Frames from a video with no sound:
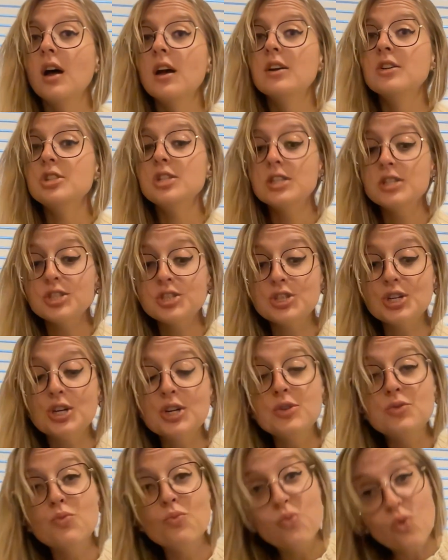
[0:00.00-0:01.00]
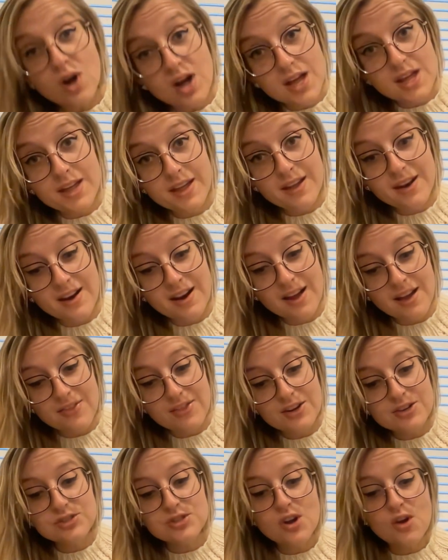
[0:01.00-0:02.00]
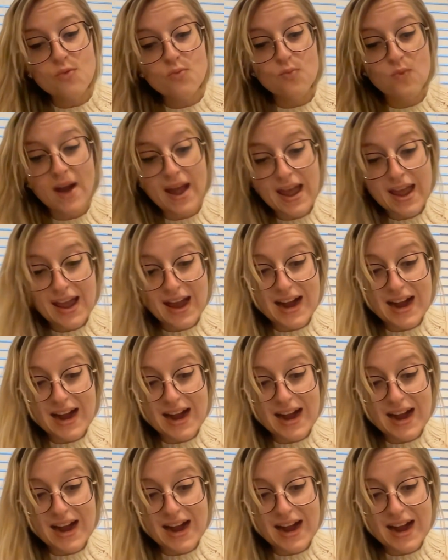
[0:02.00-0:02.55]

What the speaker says: she just turned 1. There's no way.